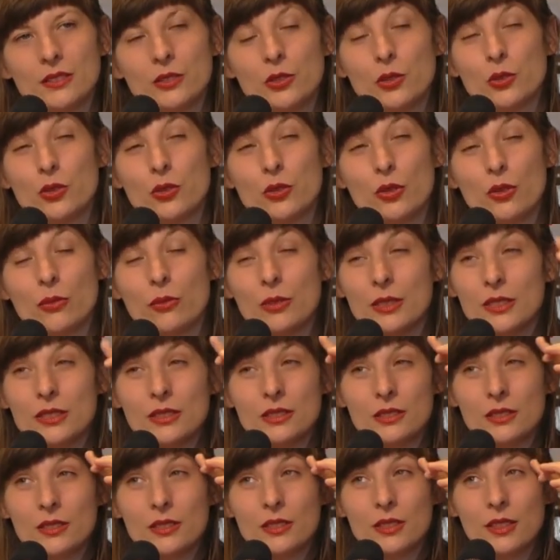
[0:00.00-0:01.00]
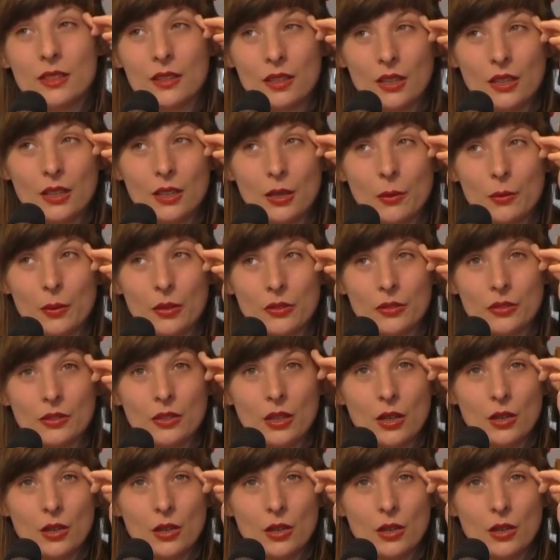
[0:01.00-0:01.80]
you should always think about it.